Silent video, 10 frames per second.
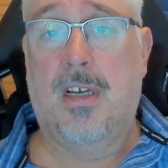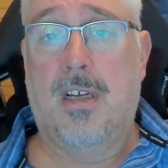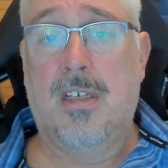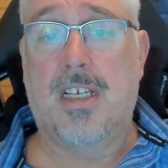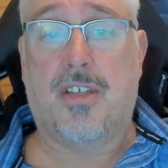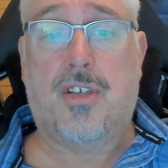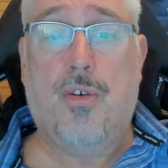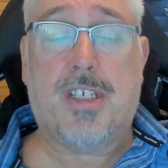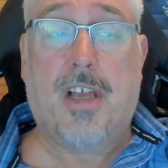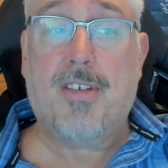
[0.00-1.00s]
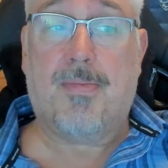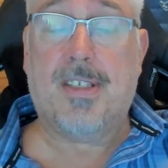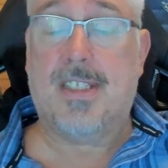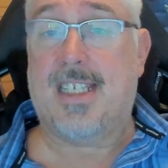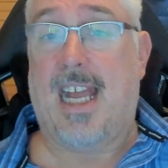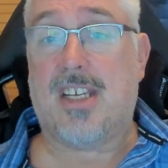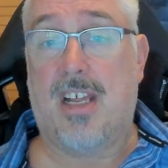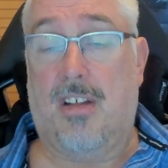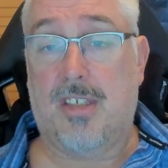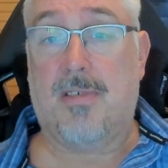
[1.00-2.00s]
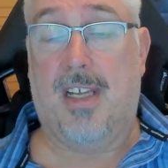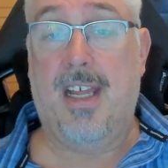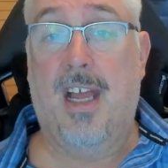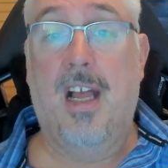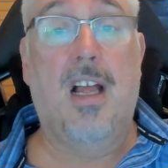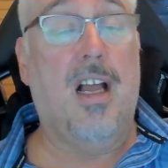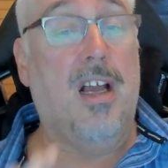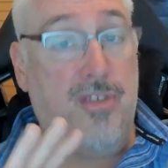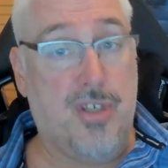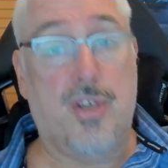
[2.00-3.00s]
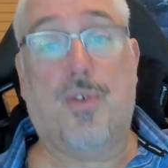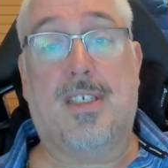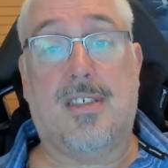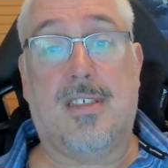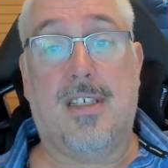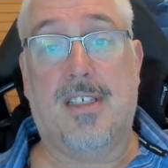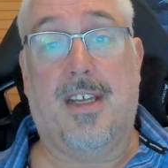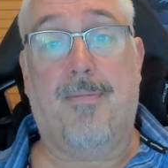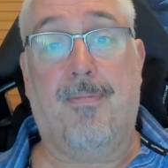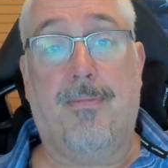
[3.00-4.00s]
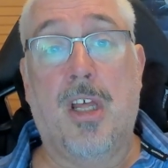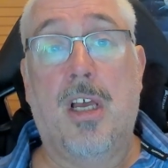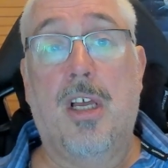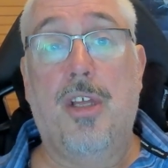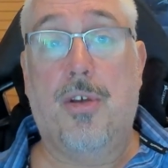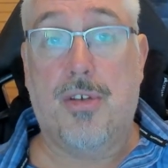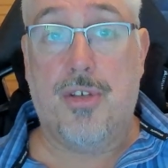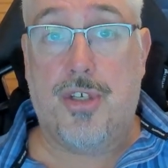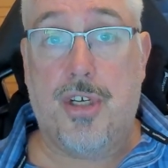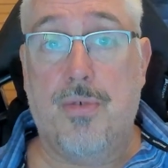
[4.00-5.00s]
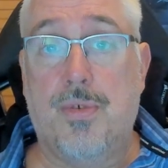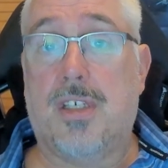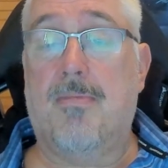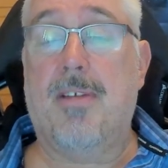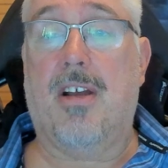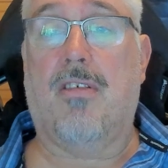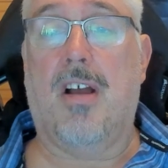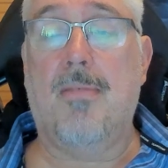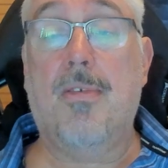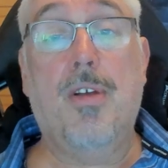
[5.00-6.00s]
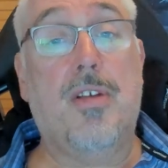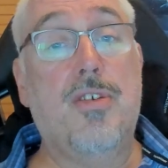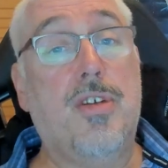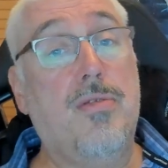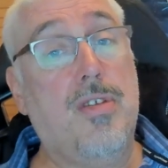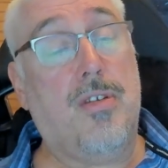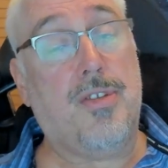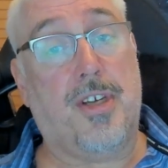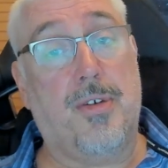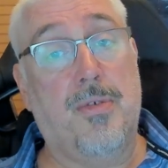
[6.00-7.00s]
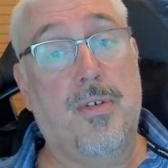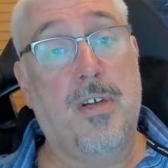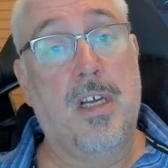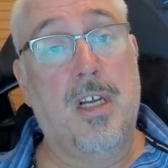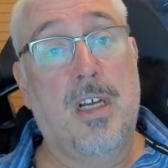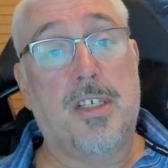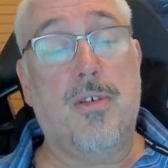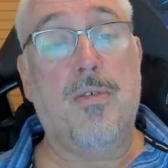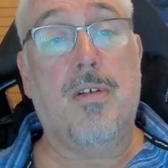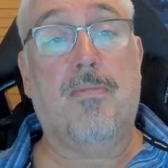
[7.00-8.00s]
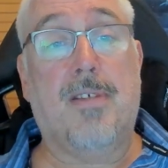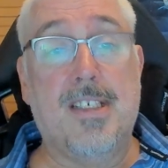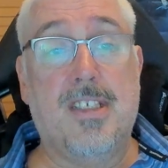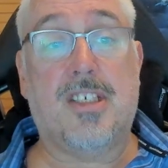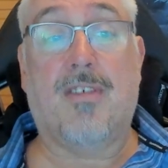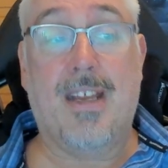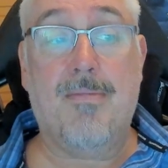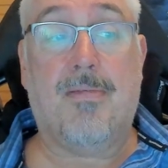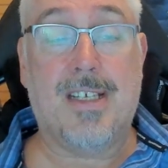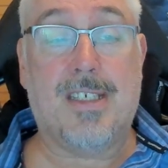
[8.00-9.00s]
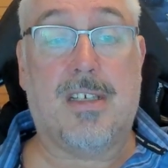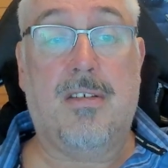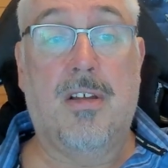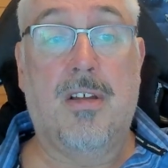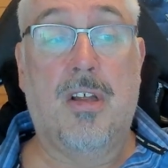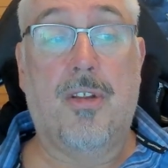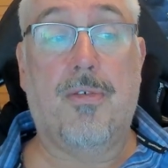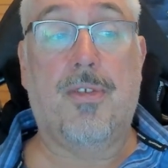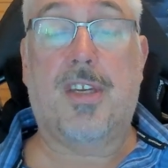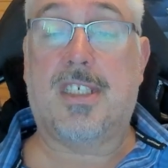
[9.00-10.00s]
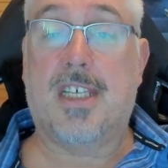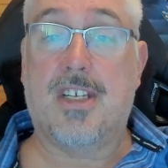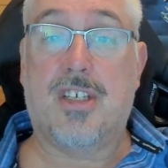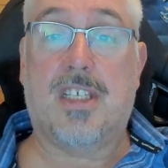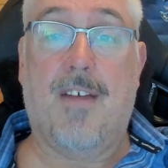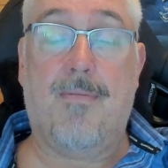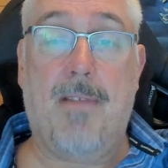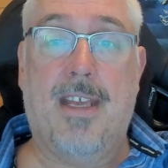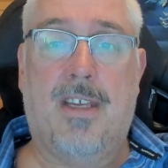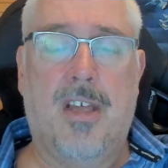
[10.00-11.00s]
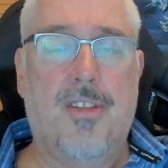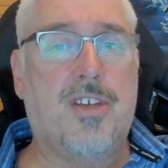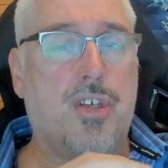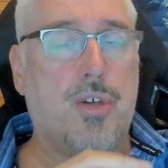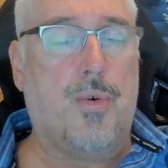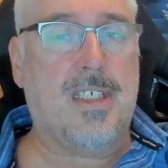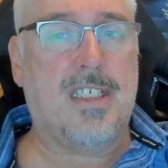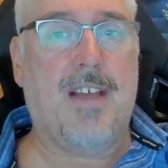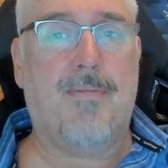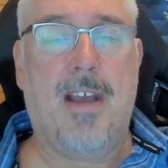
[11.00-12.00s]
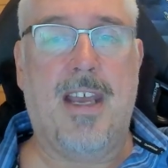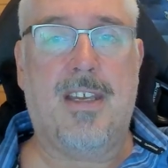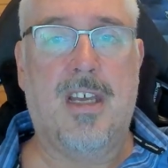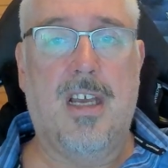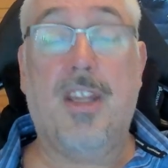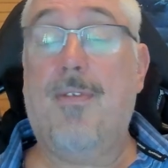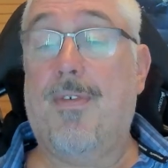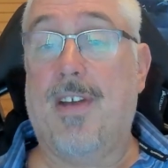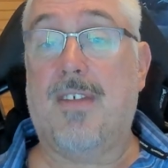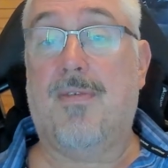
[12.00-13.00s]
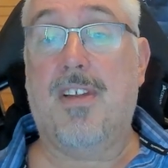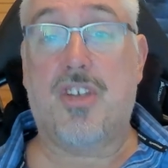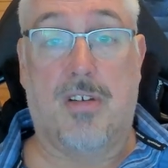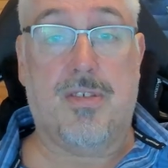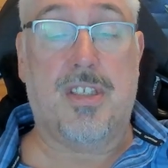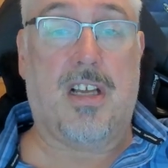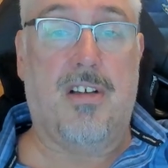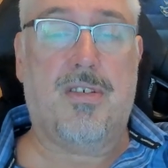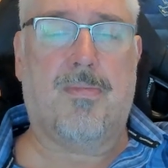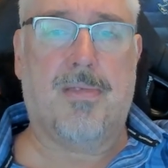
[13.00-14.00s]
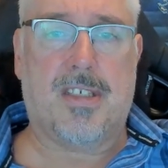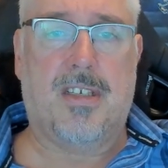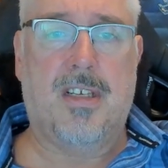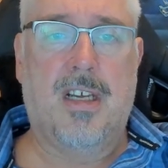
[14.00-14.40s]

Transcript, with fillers: It's a choice. Going to prison is actually ultimately a choice, isn't it? You can choose to commit a crime, or you can choose not to. So prisoners are in prison through the decisions they've made, the choices they've made, and they've effectively chosen to go to prison